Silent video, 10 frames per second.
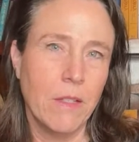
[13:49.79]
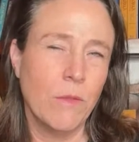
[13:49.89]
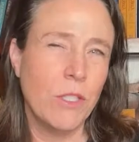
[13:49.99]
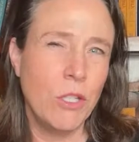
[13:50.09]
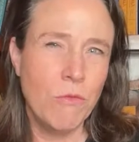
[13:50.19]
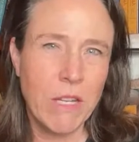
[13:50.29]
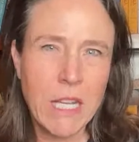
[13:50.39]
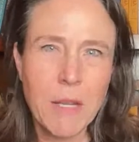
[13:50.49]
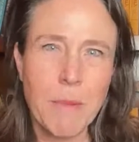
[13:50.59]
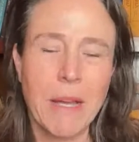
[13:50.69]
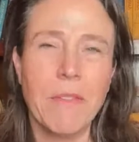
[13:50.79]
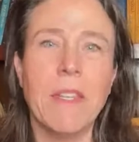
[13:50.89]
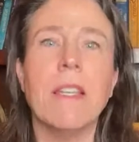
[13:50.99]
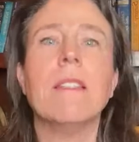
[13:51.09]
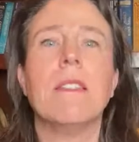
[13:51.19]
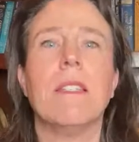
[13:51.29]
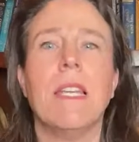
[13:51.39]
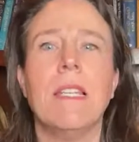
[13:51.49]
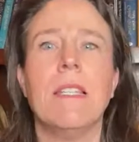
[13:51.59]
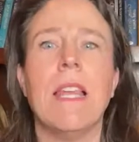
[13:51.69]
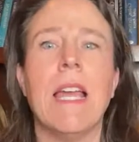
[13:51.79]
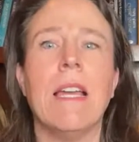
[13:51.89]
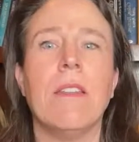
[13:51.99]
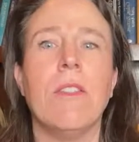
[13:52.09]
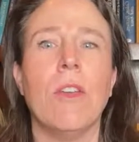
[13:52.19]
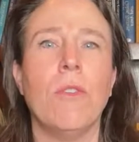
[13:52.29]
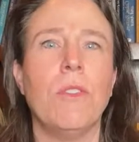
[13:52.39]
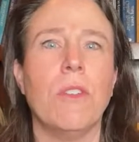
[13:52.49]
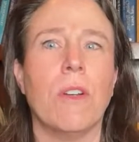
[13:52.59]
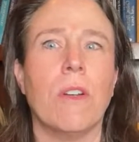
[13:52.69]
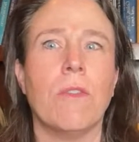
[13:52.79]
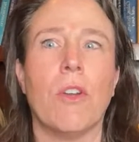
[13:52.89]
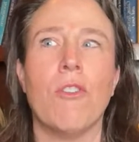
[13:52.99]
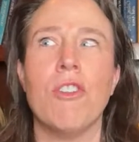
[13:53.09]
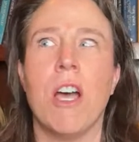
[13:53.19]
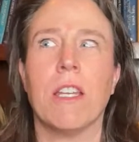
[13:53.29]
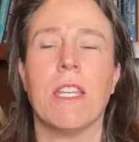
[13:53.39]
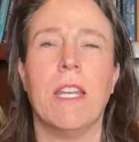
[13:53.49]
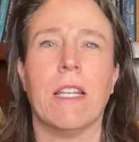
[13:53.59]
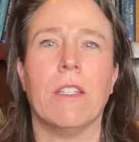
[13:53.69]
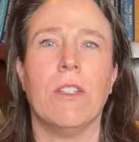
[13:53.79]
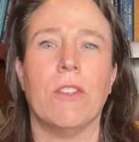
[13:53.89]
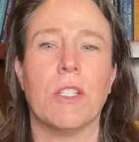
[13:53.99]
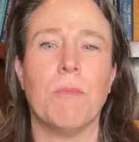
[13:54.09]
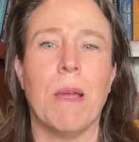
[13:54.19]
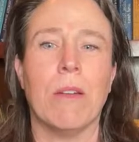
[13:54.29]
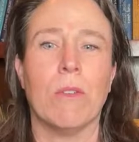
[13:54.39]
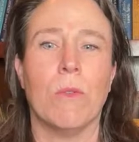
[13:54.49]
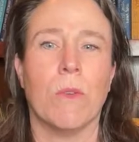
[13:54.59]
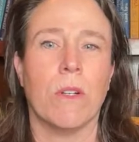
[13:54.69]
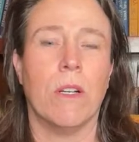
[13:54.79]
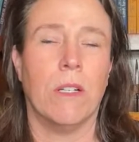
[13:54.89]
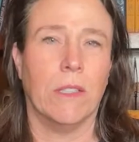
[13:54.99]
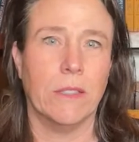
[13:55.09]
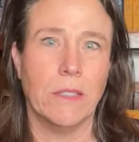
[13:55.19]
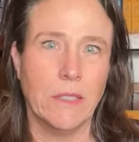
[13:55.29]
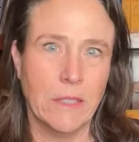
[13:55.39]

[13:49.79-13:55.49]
What's unique about this is that those nerves are not connected to your spinal cord at all.